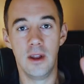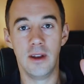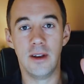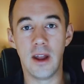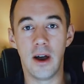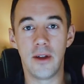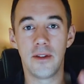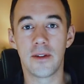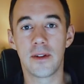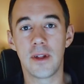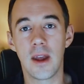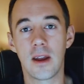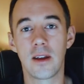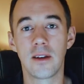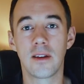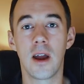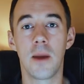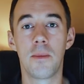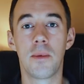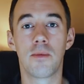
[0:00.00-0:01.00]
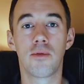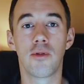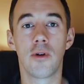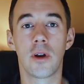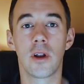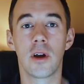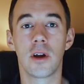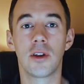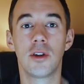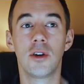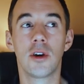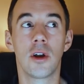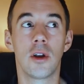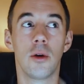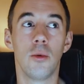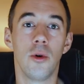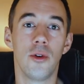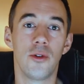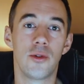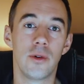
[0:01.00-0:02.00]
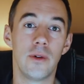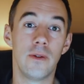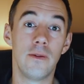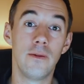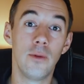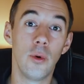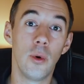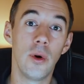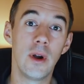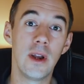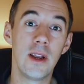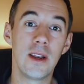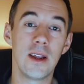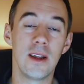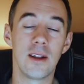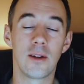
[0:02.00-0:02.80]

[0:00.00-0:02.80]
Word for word: Now, the second type of product you're going to want to avoid